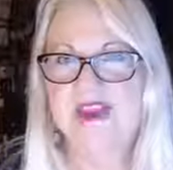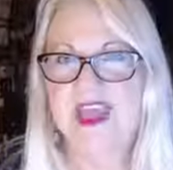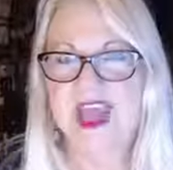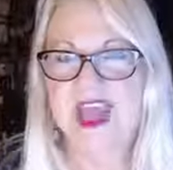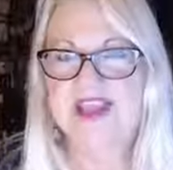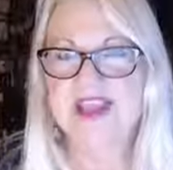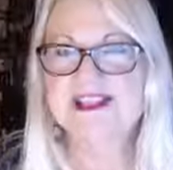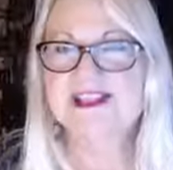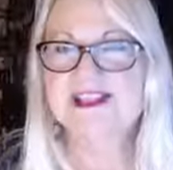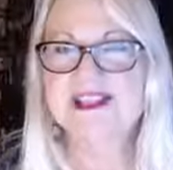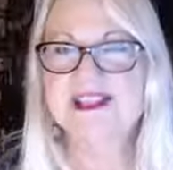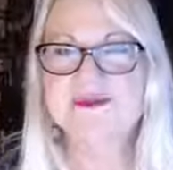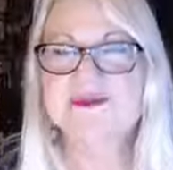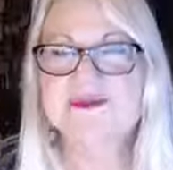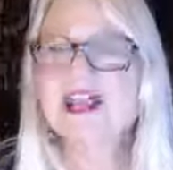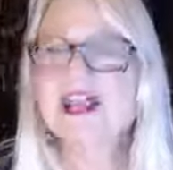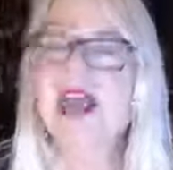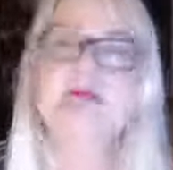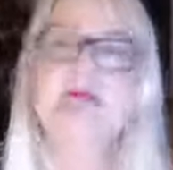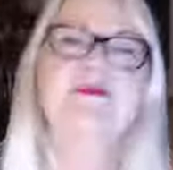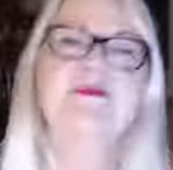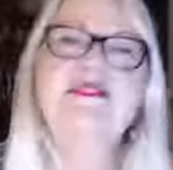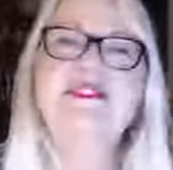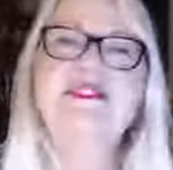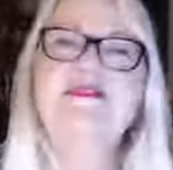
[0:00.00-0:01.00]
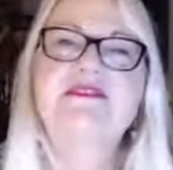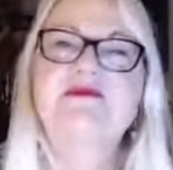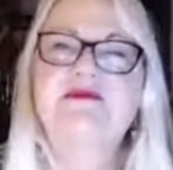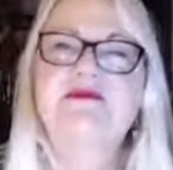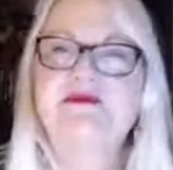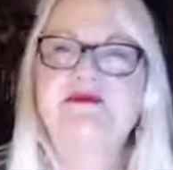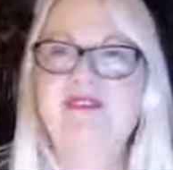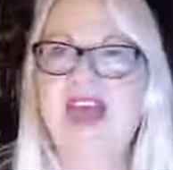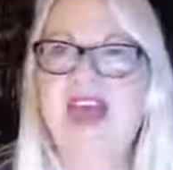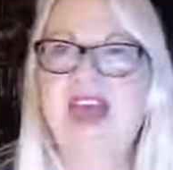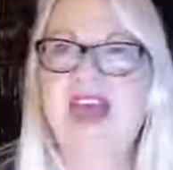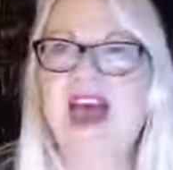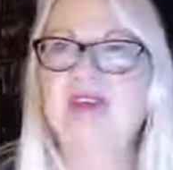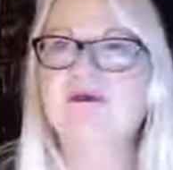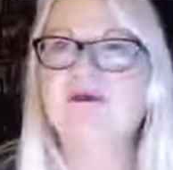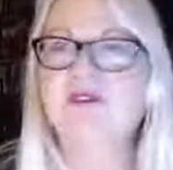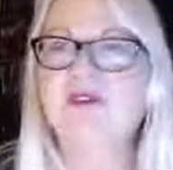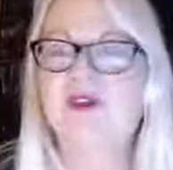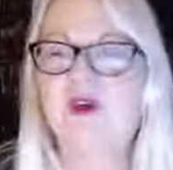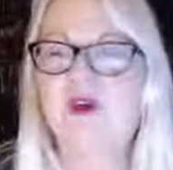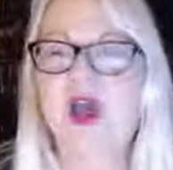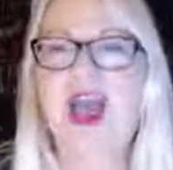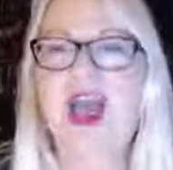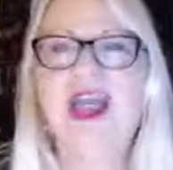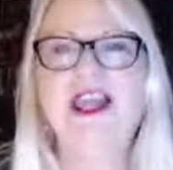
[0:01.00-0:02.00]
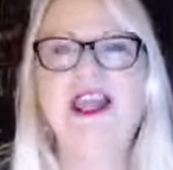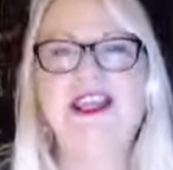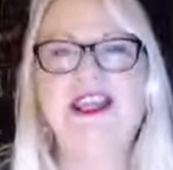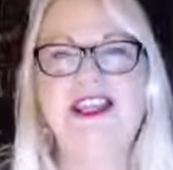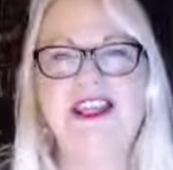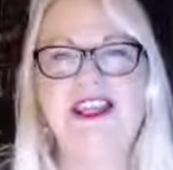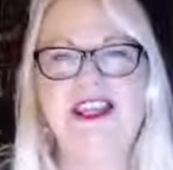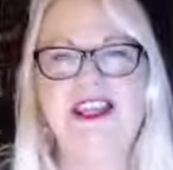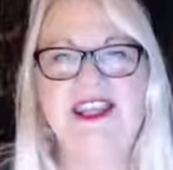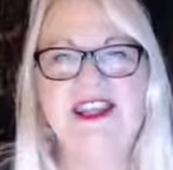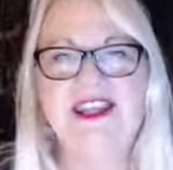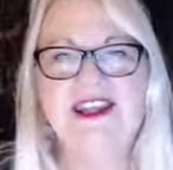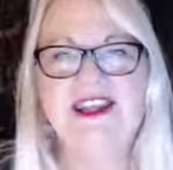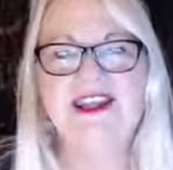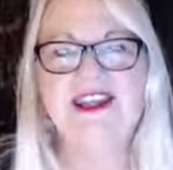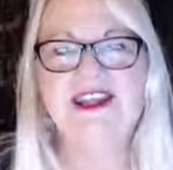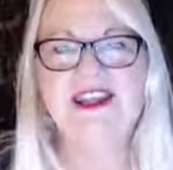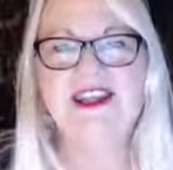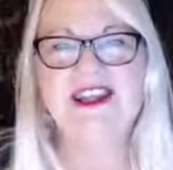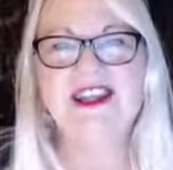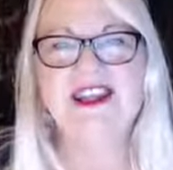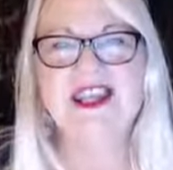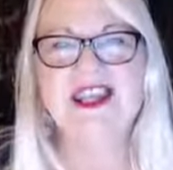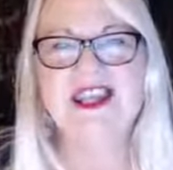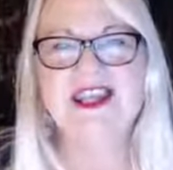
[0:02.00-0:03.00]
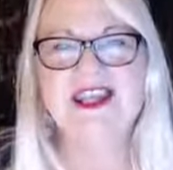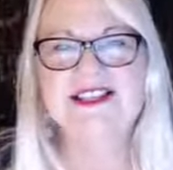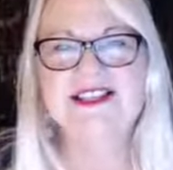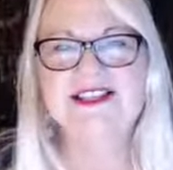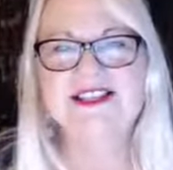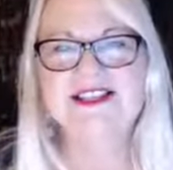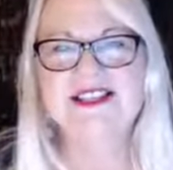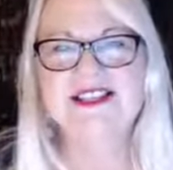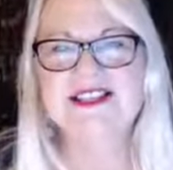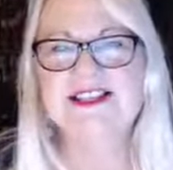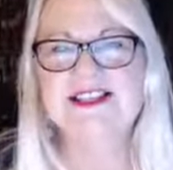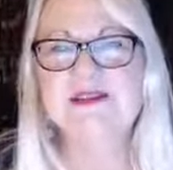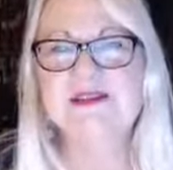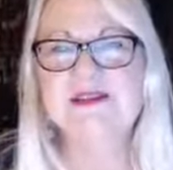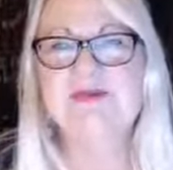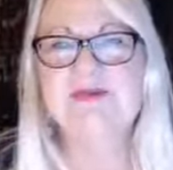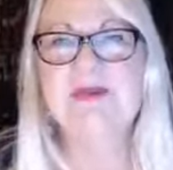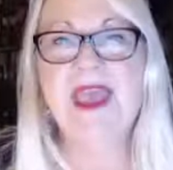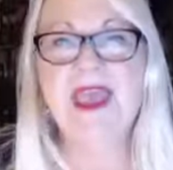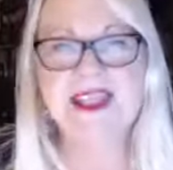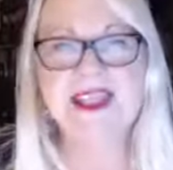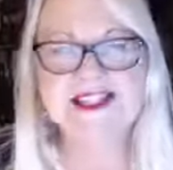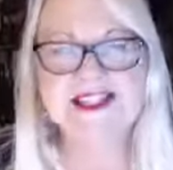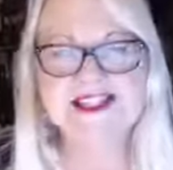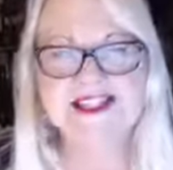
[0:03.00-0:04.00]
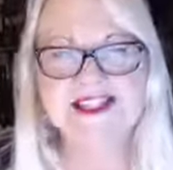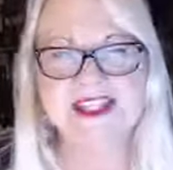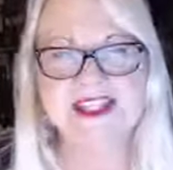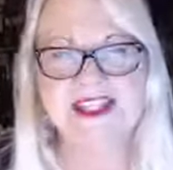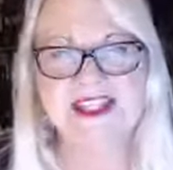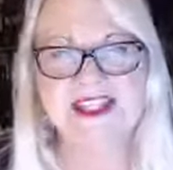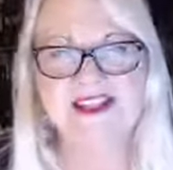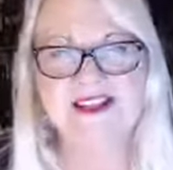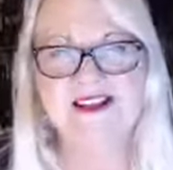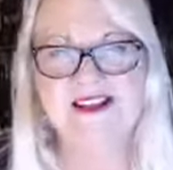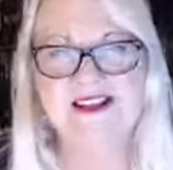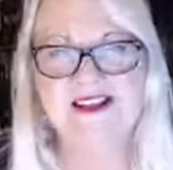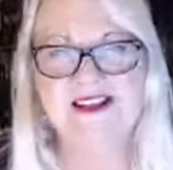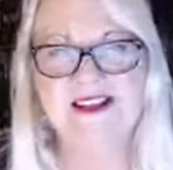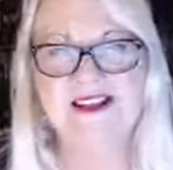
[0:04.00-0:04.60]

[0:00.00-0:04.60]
And sometimes that variety is, is amazing.